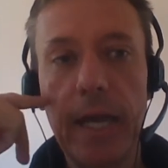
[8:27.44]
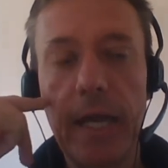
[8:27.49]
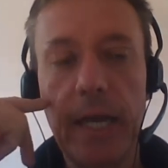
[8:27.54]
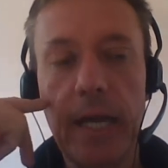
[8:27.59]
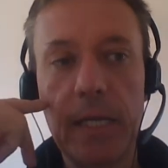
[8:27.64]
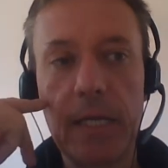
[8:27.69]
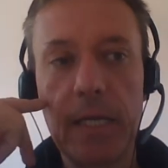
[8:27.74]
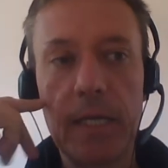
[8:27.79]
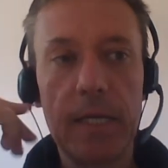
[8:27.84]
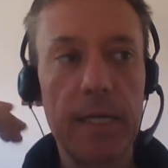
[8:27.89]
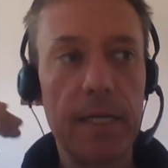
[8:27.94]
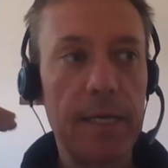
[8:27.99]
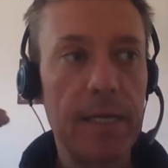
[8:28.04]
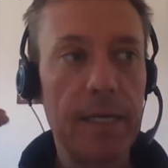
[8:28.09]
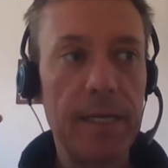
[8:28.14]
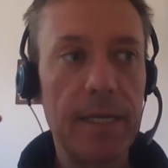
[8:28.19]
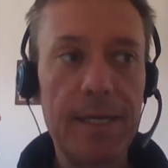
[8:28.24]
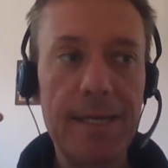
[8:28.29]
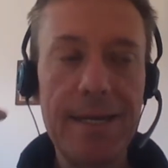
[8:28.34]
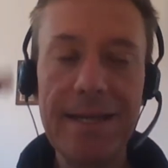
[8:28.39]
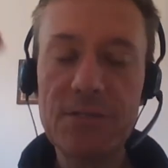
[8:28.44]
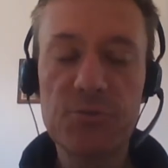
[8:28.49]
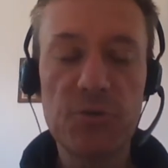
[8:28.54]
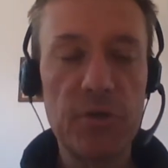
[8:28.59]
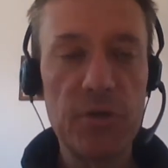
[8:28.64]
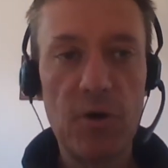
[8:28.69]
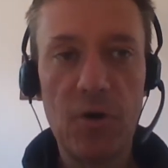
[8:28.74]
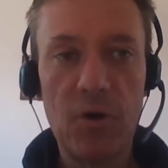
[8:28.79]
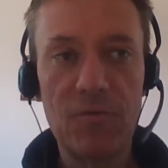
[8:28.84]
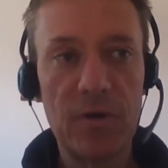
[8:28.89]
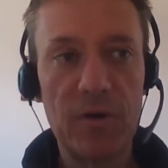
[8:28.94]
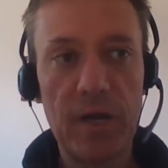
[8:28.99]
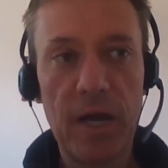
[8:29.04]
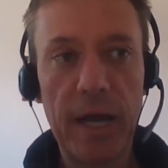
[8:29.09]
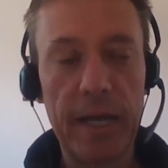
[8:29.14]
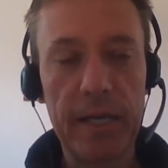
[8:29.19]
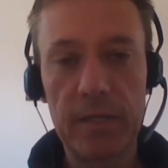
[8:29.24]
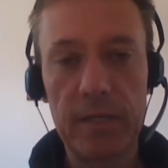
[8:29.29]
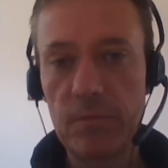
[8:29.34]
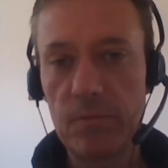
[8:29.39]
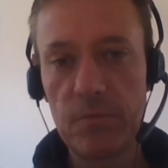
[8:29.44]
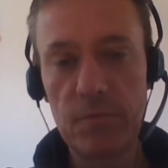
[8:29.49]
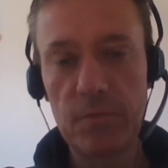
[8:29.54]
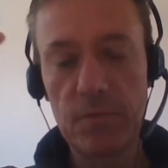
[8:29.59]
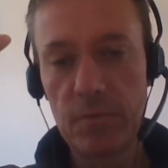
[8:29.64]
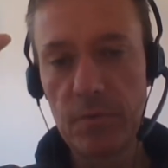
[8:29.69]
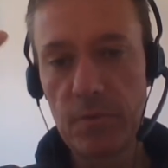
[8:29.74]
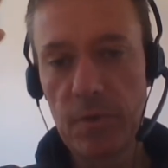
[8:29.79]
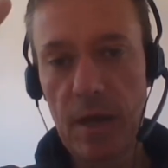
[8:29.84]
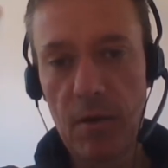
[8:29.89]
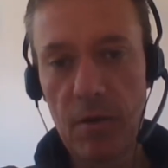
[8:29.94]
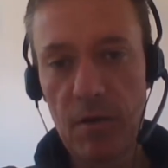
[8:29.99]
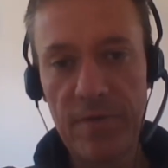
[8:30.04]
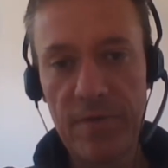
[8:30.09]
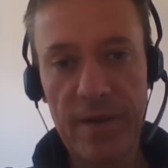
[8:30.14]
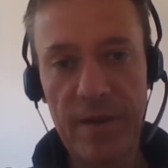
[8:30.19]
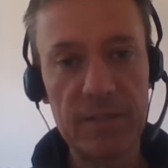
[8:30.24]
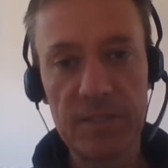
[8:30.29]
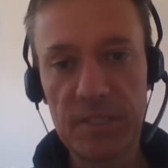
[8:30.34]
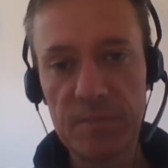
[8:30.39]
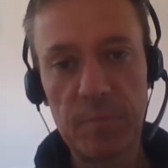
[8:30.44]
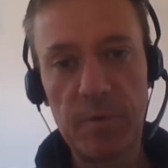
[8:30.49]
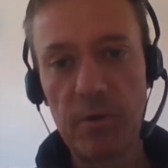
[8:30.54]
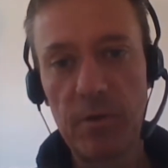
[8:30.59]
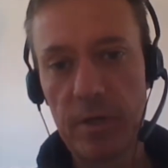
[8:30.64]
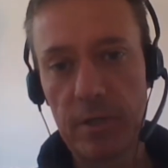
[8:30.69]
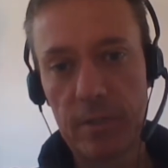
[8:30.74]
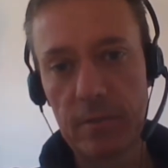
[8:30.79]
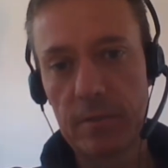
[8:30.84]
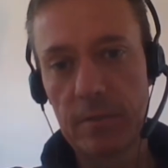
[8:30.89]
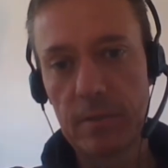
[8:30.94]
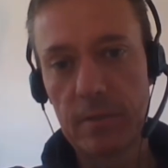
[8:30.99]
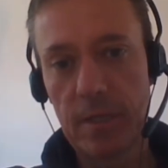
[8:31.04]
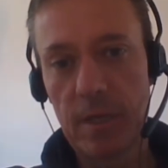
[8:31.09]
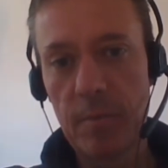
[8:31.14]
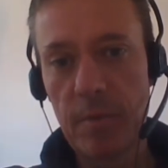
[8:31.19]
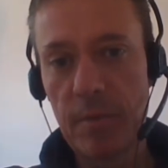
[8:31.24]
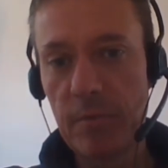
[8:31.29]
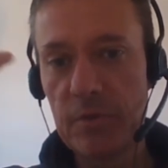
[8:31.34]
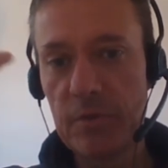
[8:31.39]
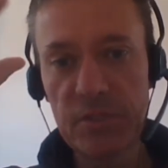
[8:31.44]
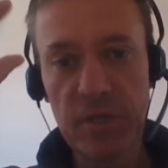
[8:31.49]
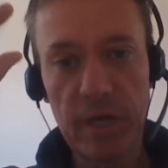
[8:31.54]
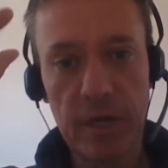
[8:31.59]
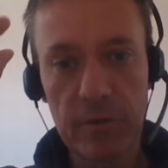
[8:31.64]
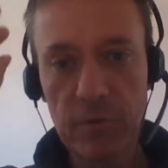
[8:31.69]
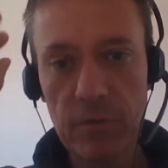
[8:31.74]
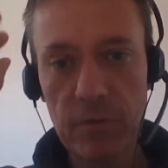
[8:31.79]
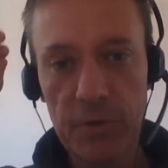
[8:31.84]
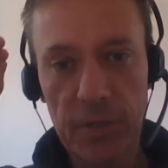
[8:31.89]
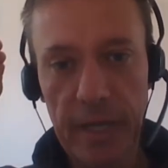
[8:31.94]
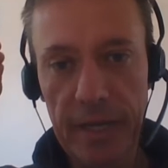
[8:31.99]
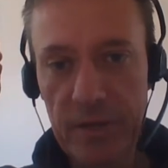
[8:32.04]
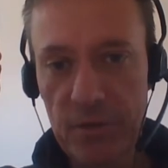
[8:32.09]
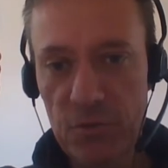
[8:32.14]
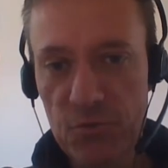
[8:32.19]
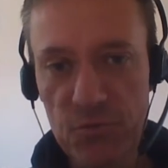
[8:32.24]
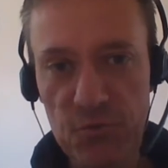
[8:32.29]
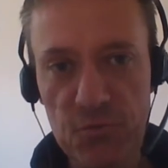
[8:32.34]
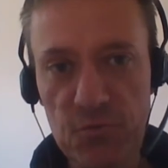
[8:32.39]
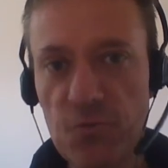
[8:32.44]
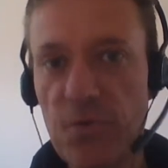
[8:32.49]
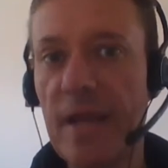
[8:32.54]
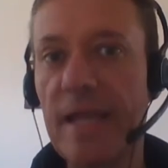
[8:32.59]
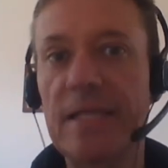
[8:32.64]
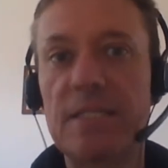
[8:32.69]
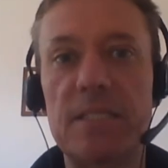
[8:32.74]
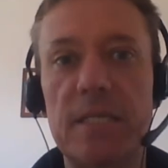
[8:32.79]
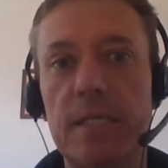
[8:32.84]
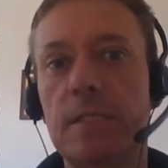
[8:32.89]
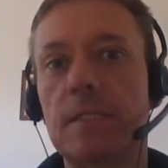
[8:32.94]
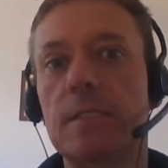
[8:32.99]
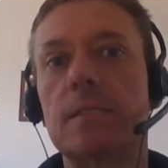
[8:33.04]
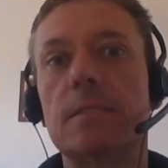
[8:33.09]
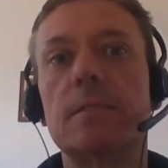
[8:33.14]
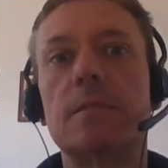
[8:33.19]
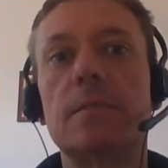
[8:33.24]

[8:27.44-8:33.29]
And literally overnight, our events exploded. I mean, we started growing like crazy.